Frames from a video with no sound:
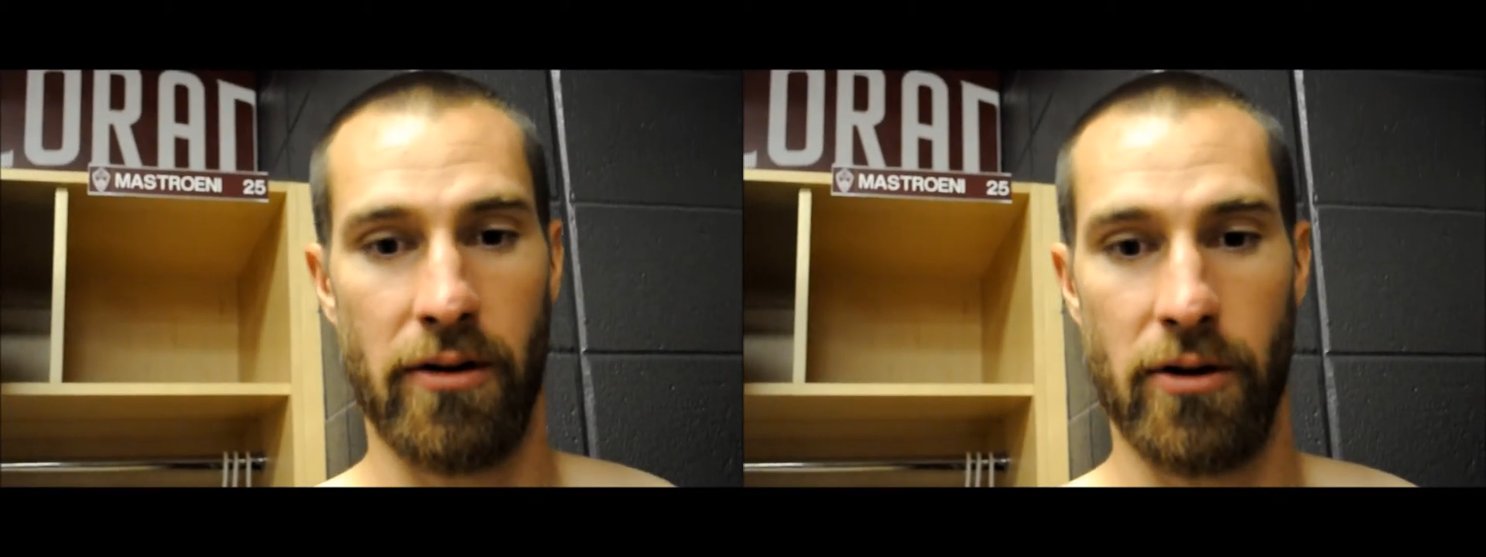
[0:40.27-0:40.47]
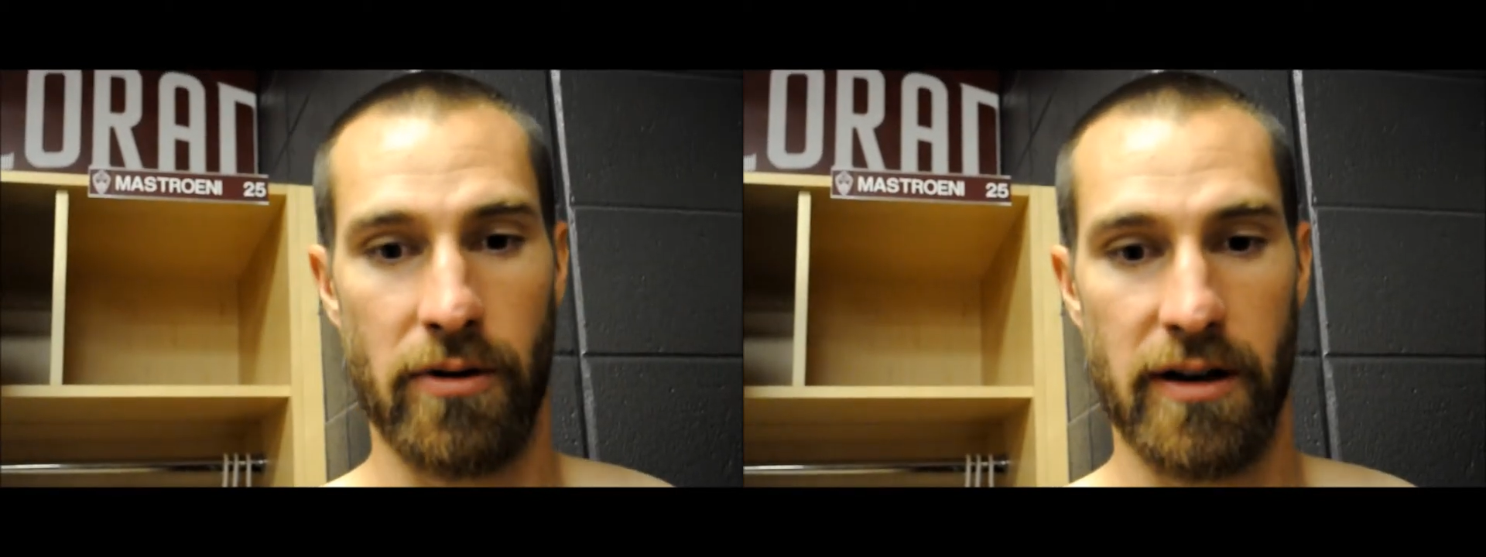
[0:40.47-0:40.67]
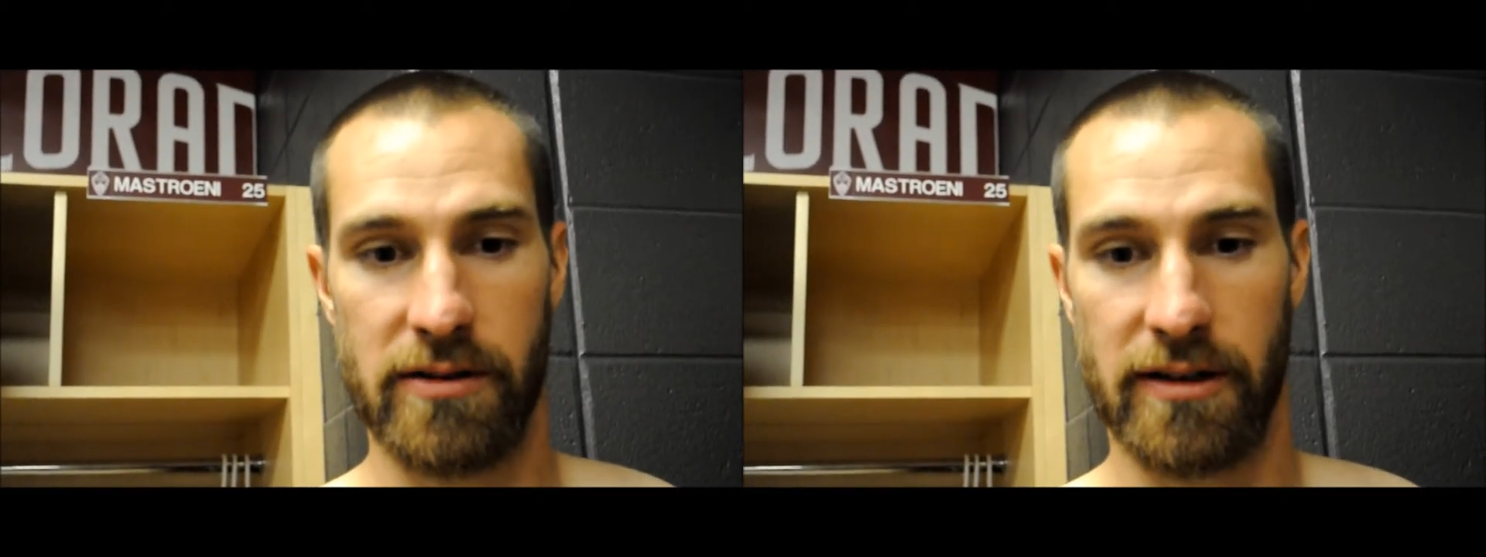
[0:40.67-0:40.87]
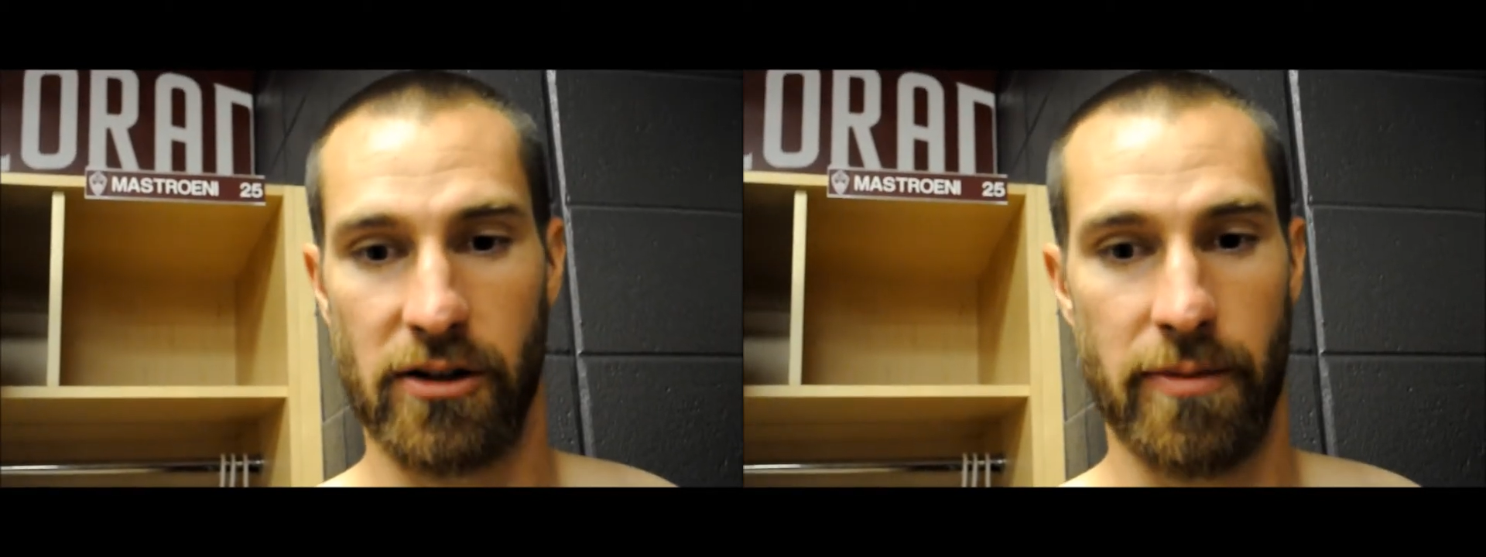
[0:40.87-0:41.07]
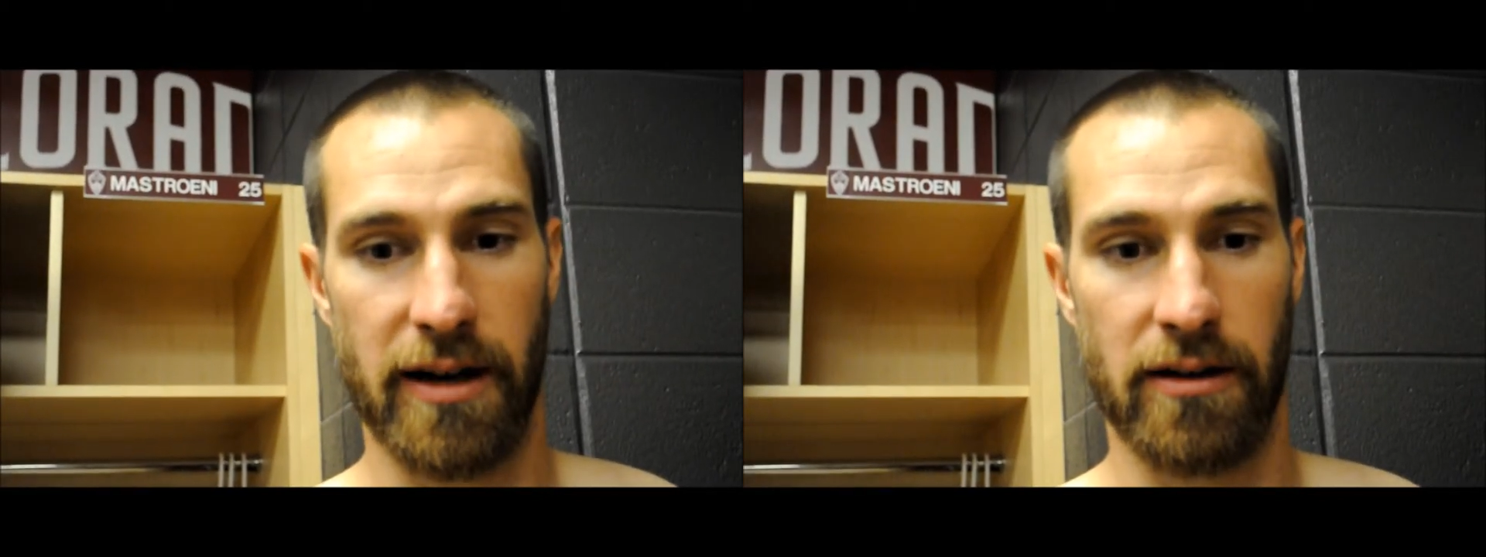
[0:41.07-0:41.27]
know what it is. I have to
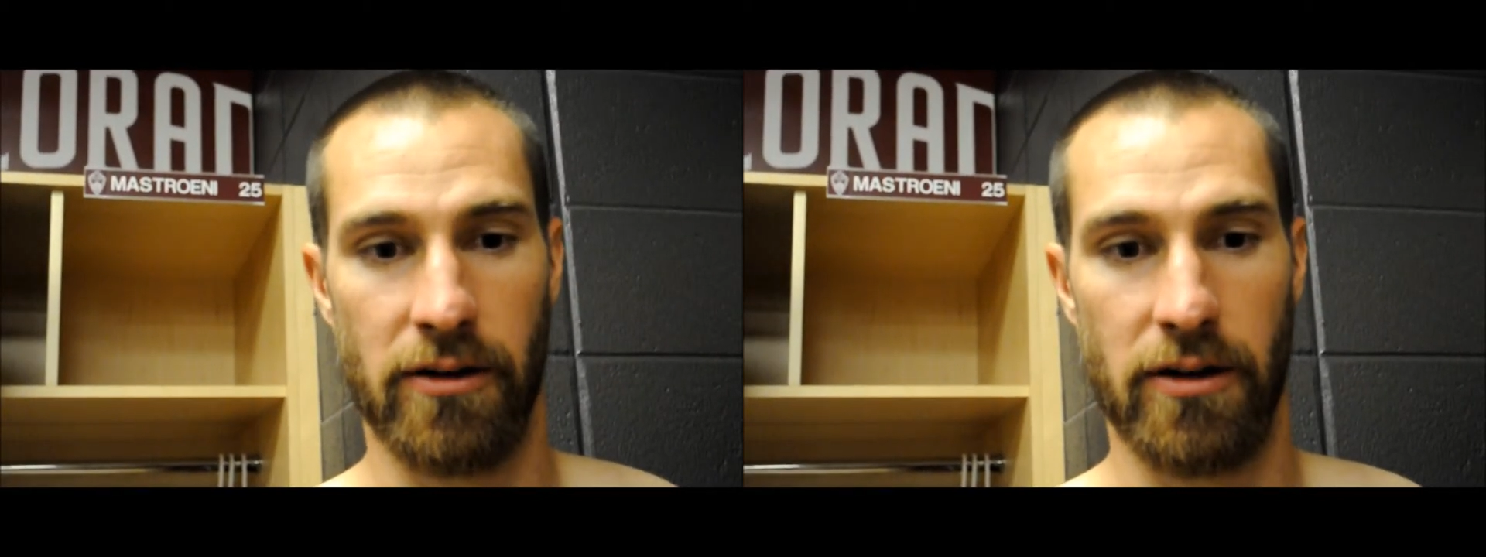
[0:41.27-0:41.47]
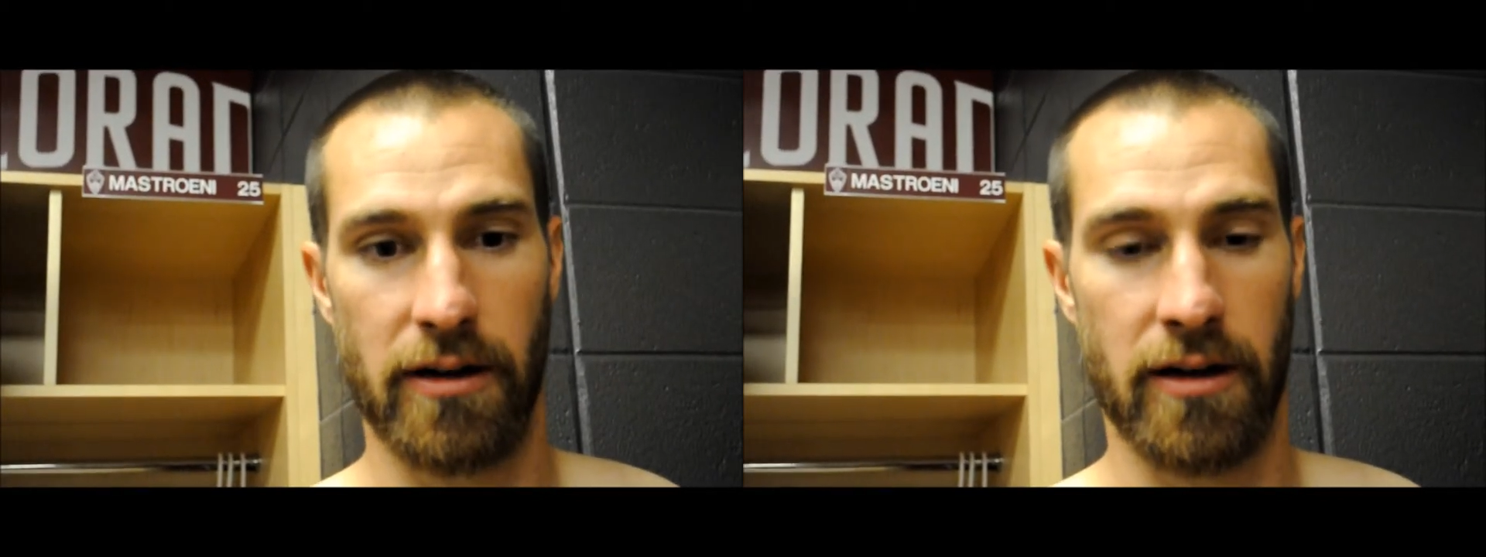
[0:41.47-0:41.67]
go back and look.